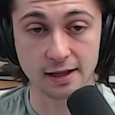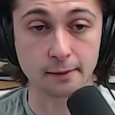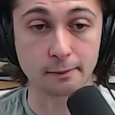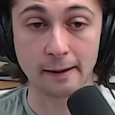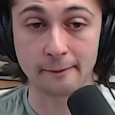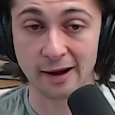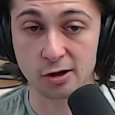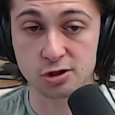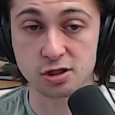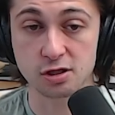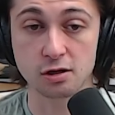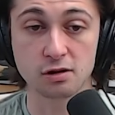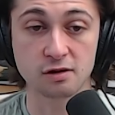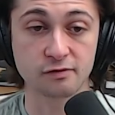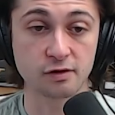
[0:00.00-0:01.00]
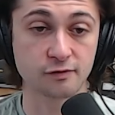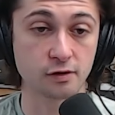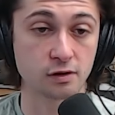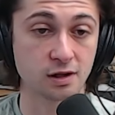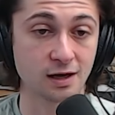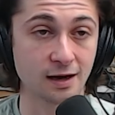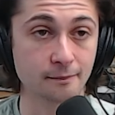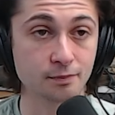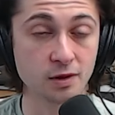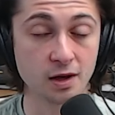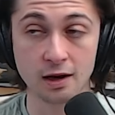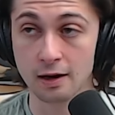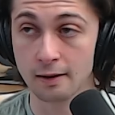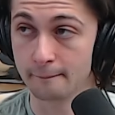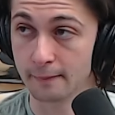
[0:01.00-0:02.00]
Like my parents can use it for the first time,
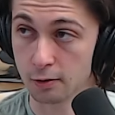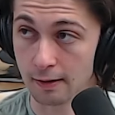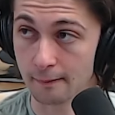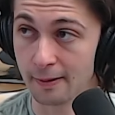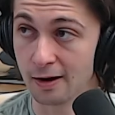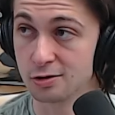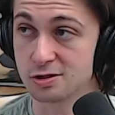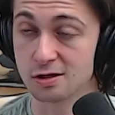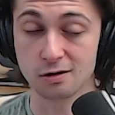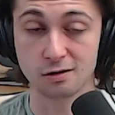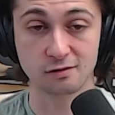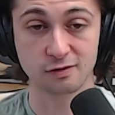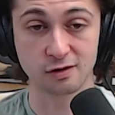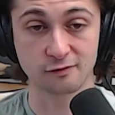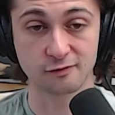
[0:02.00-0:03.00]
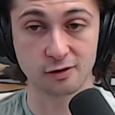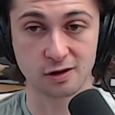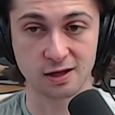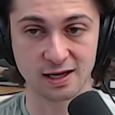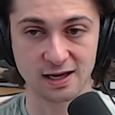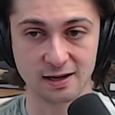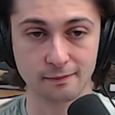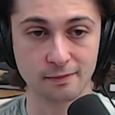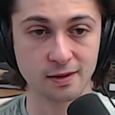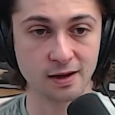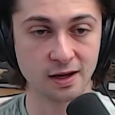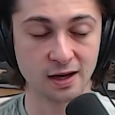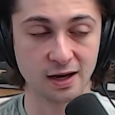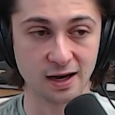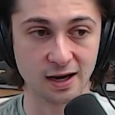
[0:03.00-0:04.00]
my grandparents can use it for the first time,
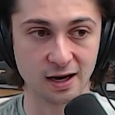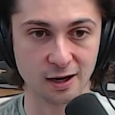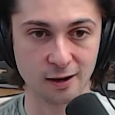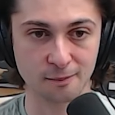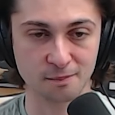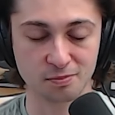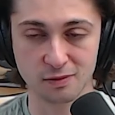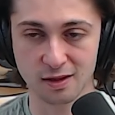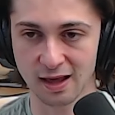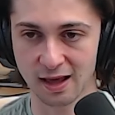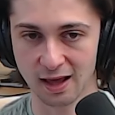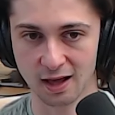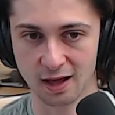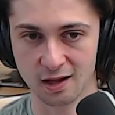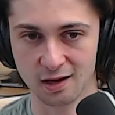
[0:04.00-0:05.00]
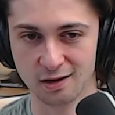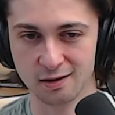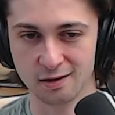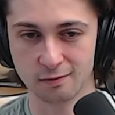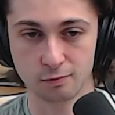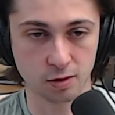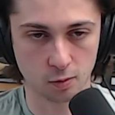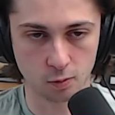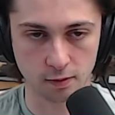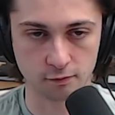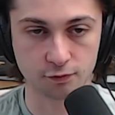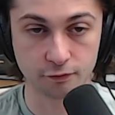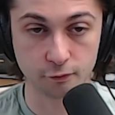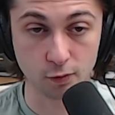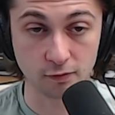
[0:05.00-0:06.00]
and
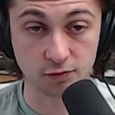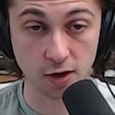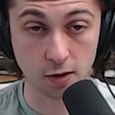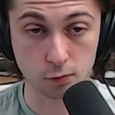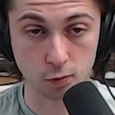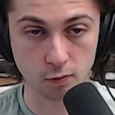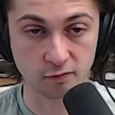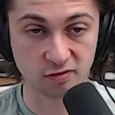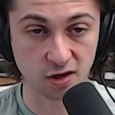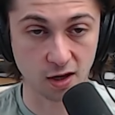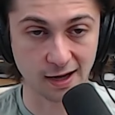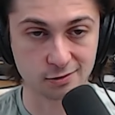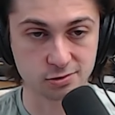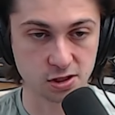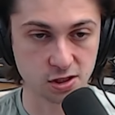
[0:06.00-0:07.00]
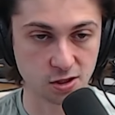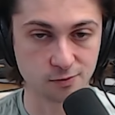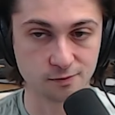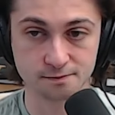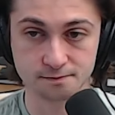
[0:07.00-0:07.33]
we've done what we've sought out to do.